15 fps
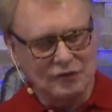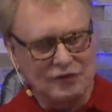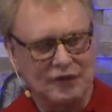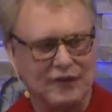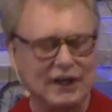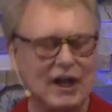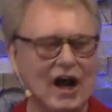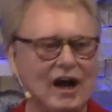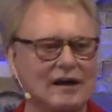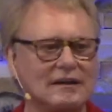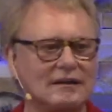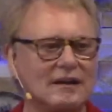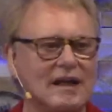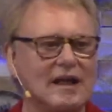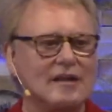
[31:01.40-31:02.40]
in the
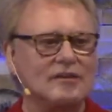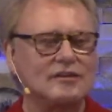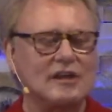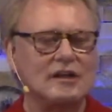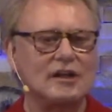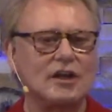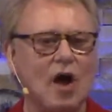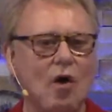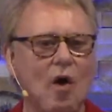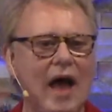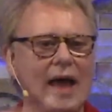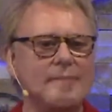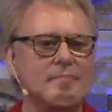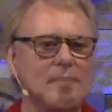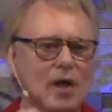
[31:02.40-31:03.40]
garden, said, go
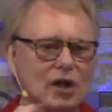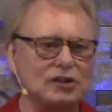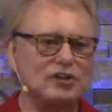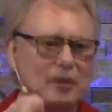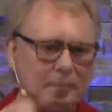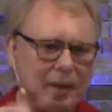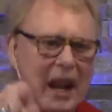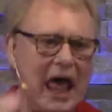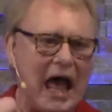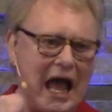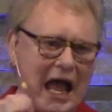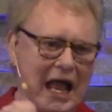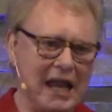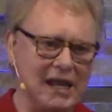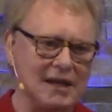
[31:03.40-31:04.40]
and
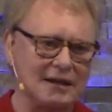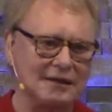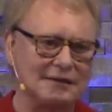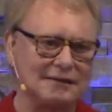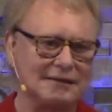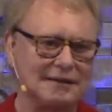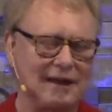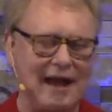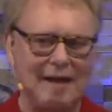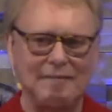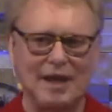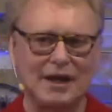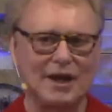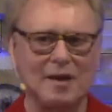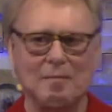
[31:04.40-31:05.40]
multiply. I'm
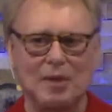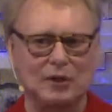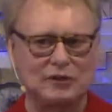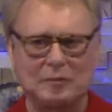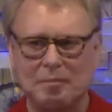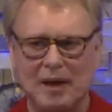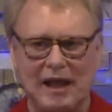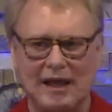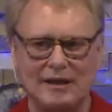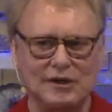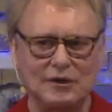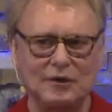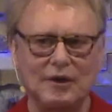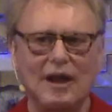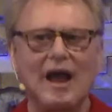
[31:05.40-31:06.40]
not going to multiply
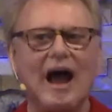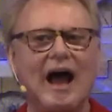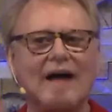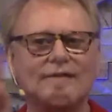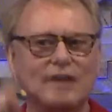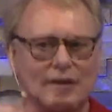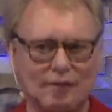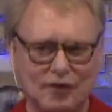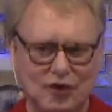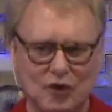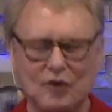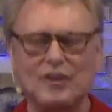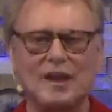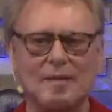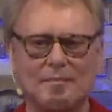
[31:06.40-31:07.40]
you. I've given you
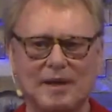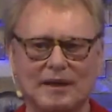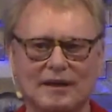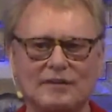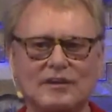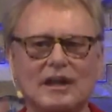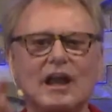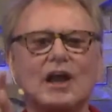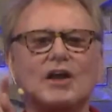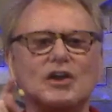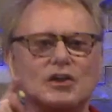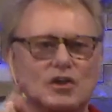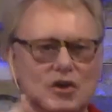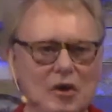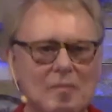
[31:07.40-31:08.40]
the ability.
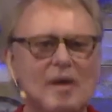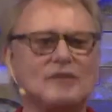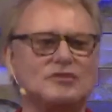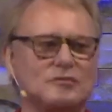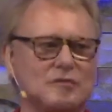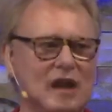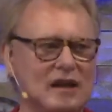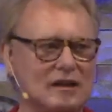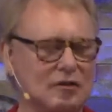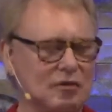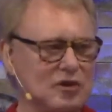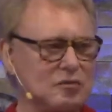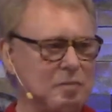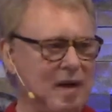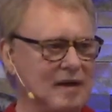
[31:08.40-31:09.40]
You must take the
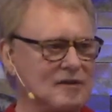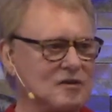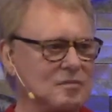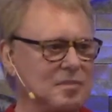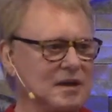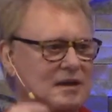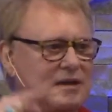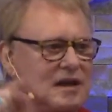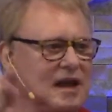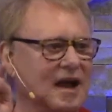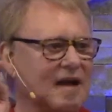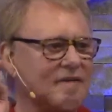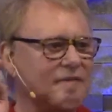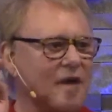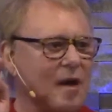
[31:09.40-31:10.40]
responsibility
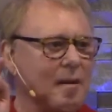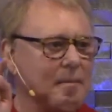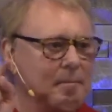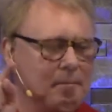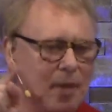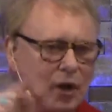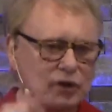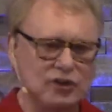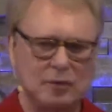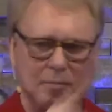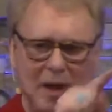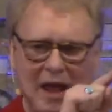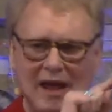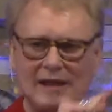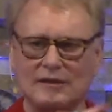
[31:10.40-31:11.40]
of
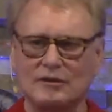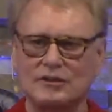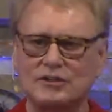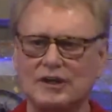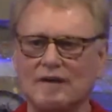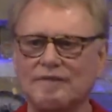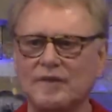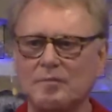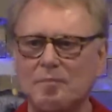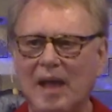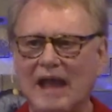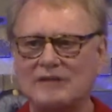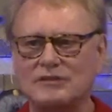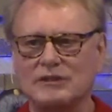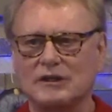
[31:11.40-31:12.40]
multiplying yourself and
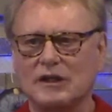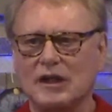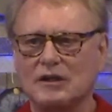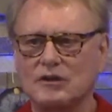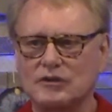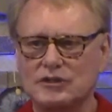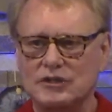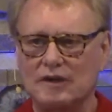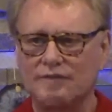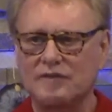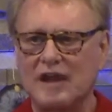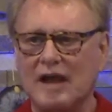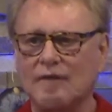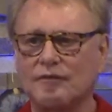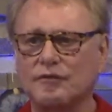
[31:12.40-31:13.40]
passing yourself
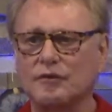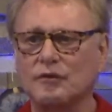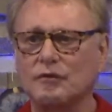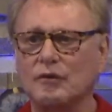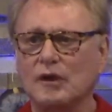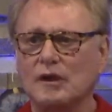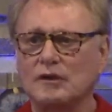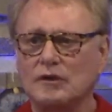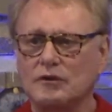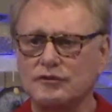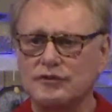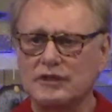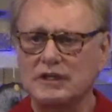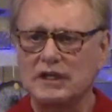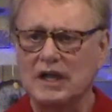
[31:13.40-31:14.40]
down through your
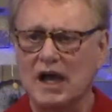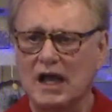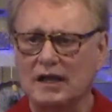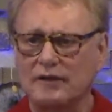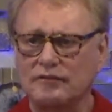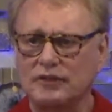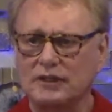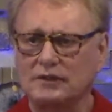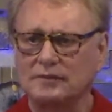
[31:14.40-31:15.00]
genealogy.